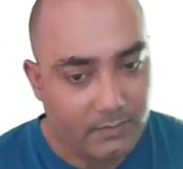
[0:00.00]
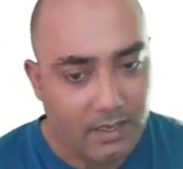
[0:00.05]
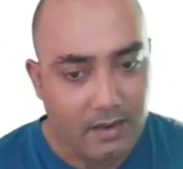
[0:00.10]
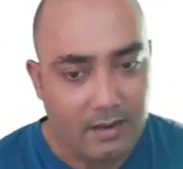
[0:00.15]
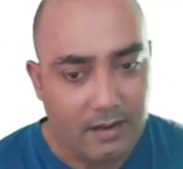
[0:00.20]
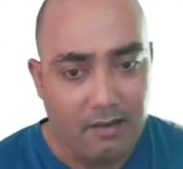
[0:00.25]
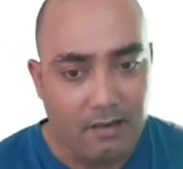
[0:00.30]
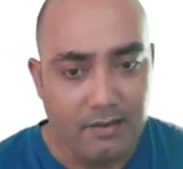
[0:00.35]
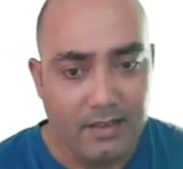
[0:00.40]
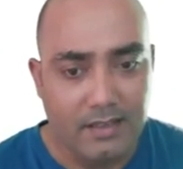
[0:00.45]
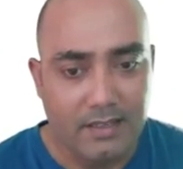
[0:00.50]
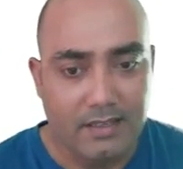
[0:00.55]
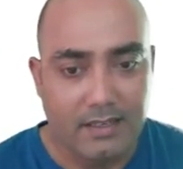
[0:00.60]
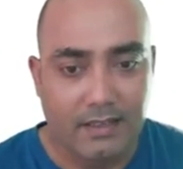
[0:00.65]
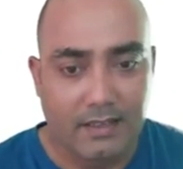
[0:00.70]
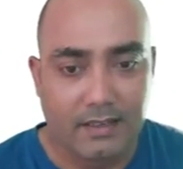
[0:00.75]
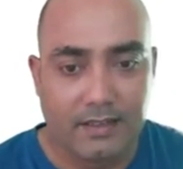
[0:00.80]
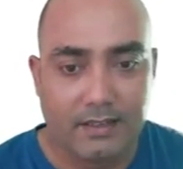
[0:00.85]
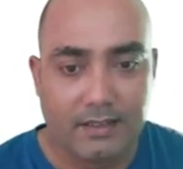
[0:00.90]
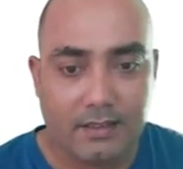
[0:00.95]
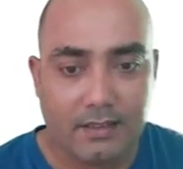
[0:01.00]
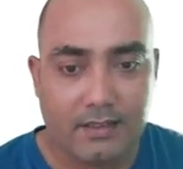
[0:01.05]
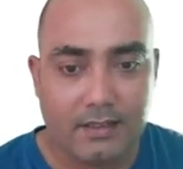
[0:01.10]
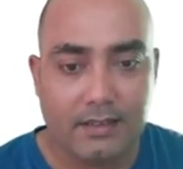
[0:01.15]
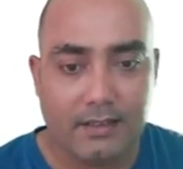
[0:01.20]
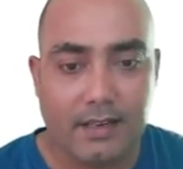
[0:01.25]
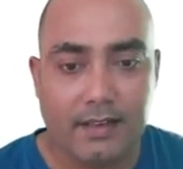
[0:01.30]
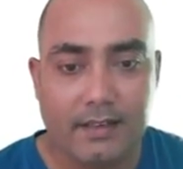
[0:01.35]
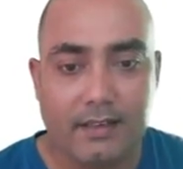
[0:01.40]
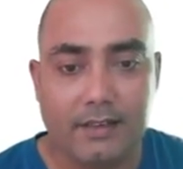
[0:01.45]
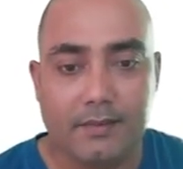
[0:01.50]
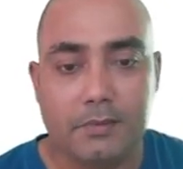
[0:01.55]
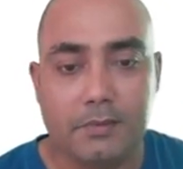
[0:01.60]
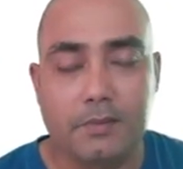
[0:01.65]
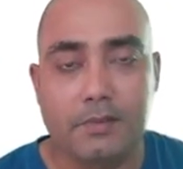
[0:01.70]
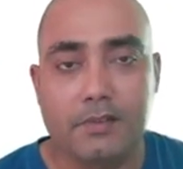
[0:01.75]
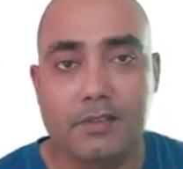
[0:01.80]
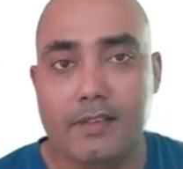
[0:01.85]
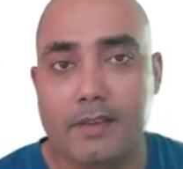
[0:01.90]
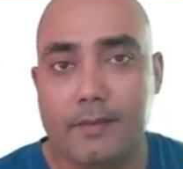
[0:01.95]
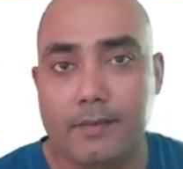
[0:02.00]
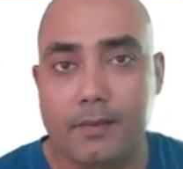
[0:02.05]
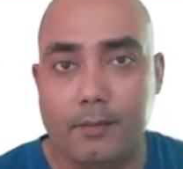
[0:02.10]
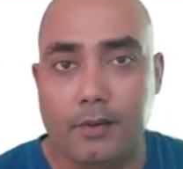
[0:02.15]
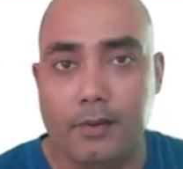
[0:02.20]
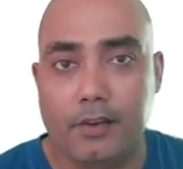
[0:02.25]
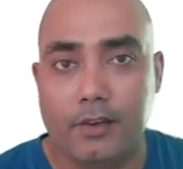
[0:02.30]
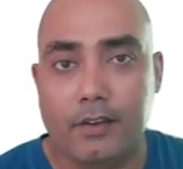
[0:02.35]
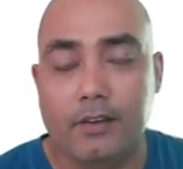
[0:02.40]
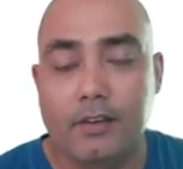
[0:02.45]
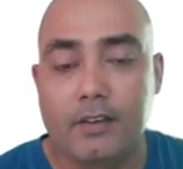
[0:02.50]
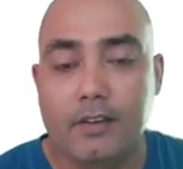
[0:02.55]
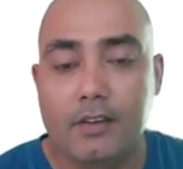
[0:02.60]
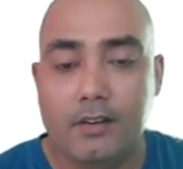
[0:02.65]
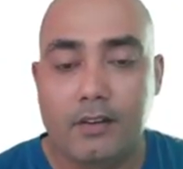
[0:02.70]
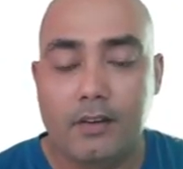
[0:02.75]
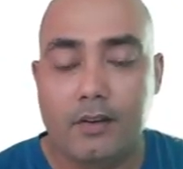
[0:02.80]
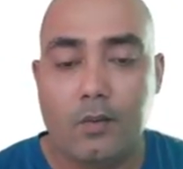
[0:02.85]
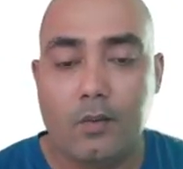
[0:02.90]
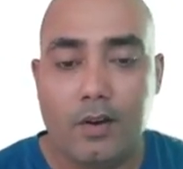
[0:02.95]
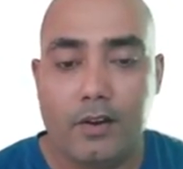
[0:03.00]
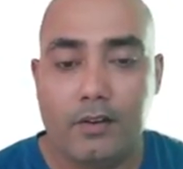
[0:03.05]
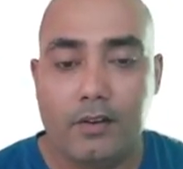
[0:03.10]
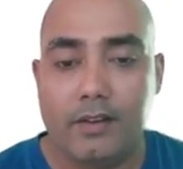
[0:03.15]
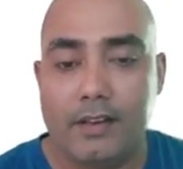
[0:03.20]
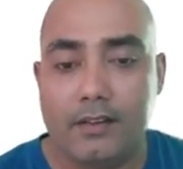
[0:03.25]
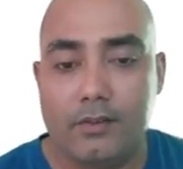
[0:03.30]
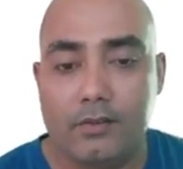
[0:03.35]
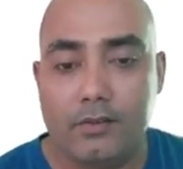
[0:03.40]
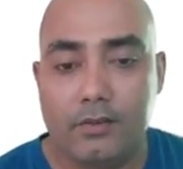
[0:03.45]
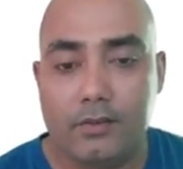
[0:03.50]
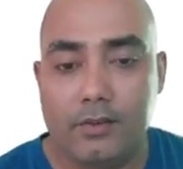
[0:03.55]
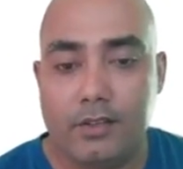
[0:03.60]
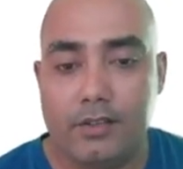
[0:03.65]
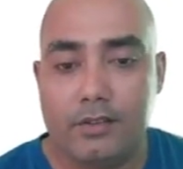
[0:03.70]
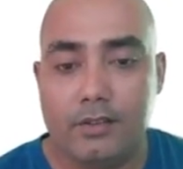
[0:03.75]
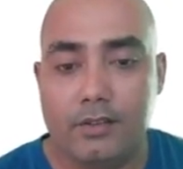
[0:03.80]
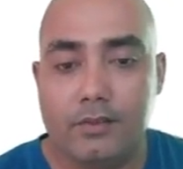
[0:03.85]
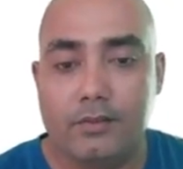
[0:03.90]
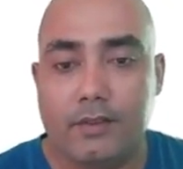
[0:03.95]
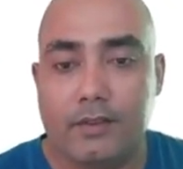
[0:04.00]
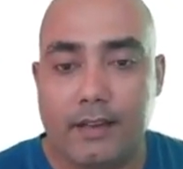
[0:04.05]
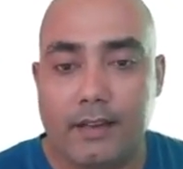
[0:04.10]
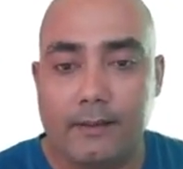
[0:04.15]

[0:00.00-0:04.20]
Now let's say here is 10 tips for saving money. Now what you can do is you can